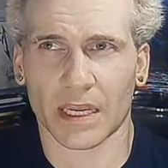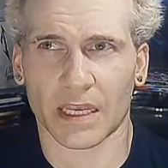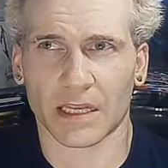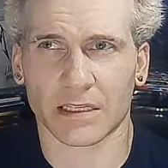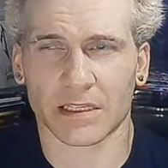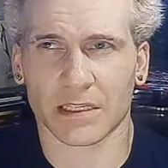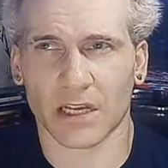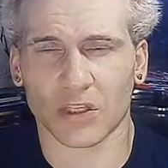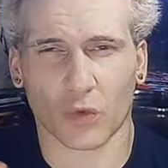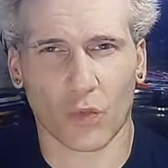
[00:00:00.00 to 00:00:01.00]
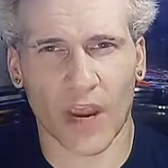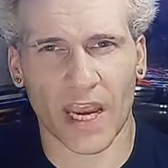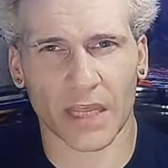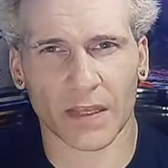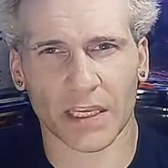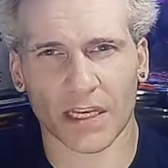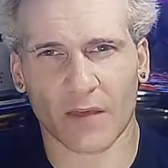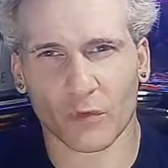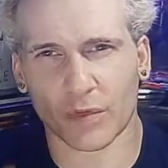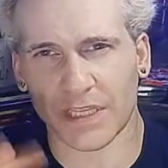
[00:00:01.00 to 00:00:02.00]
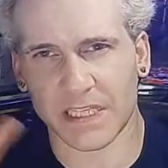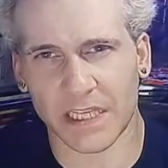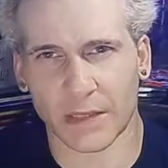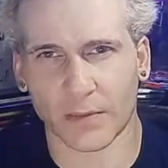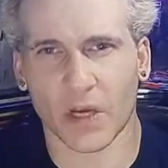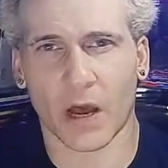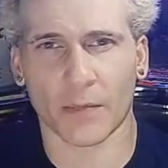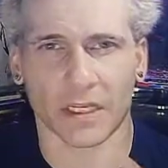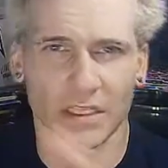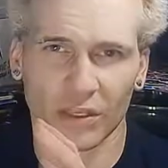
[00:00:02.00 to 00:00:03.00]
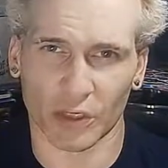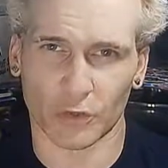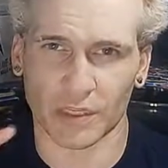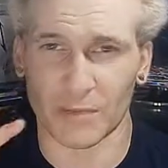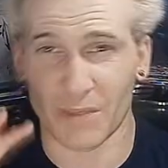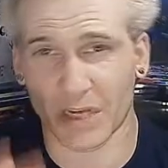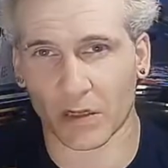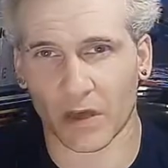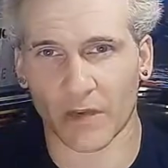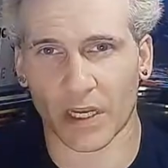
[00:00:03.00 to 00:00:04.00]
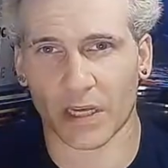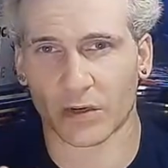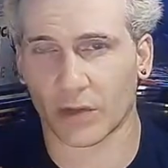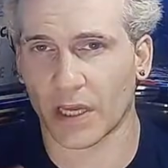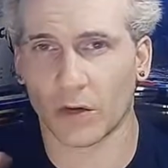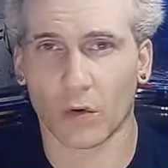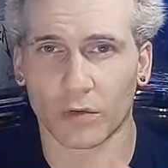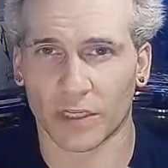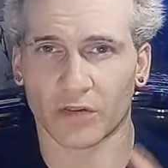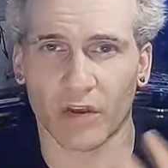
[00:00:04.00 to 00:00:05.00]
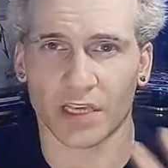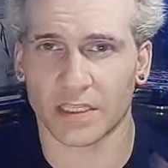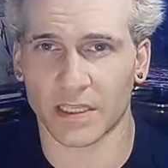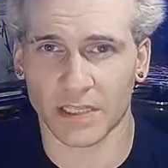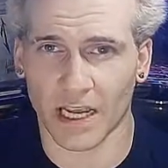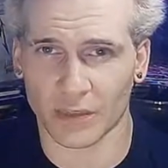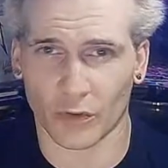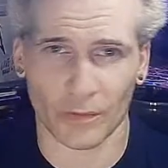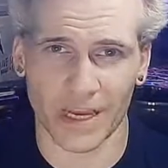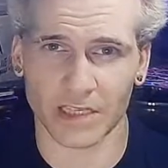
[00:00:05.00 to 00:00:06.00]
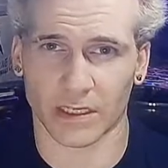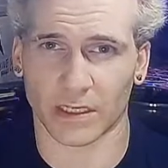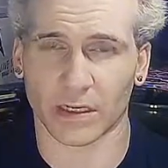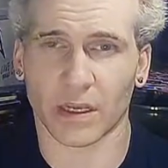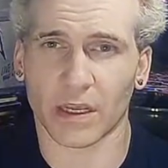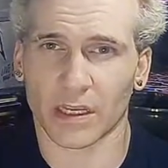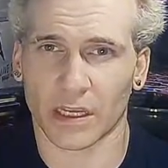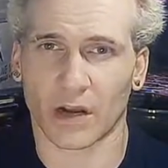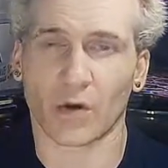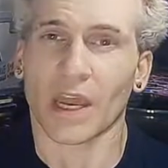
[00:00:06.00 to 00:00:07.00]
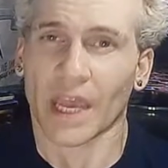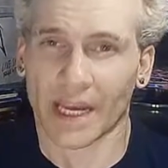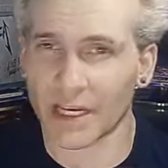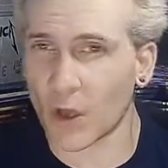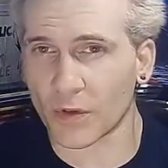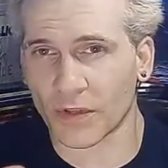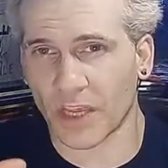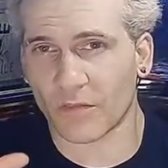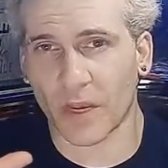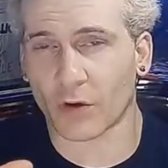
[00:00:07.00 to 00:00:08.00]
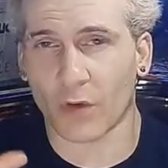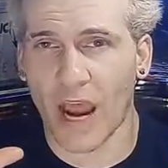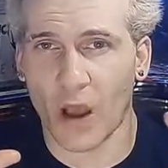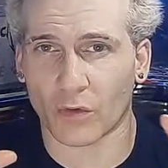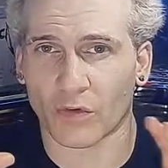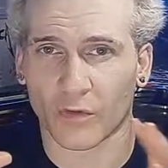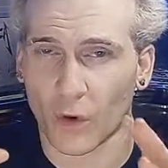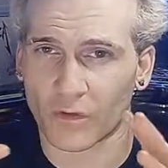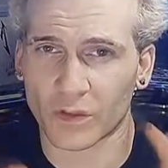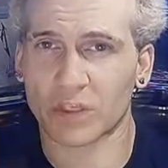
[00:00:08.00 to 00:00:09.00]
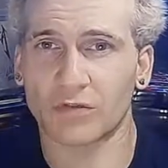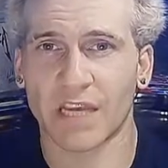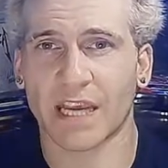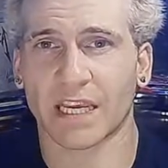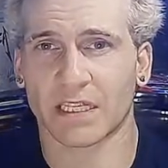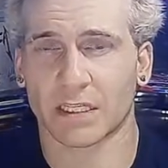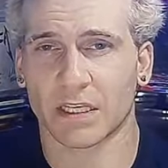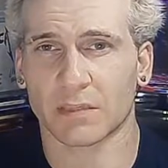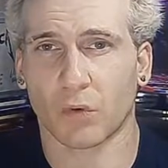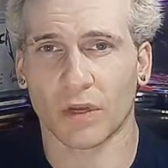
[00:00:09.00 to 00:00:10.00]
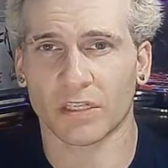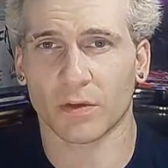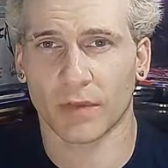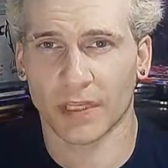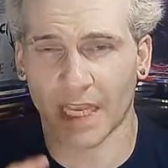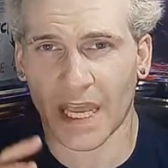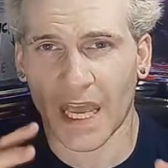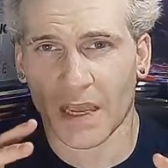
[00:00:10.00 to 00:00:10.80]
in such a way that you never really see them coming until you're in the middle of it. And you're like, holy Christ, these guys are amazing. You know? And I know that they've been around for over 2 decades at this point, so that I